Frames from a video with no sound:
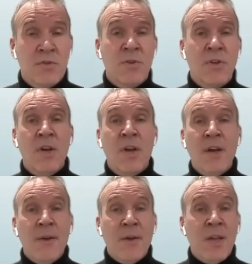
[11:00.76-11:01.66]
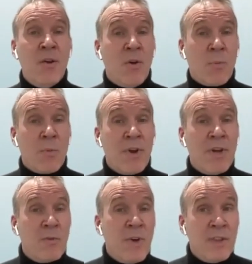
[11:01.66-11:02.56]
should
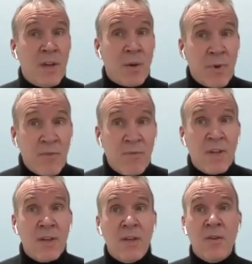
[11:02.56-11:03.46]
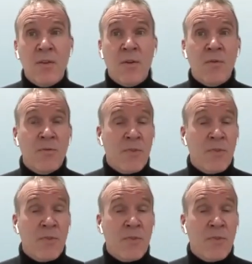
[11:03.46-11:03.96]
incorporate when they are briefing the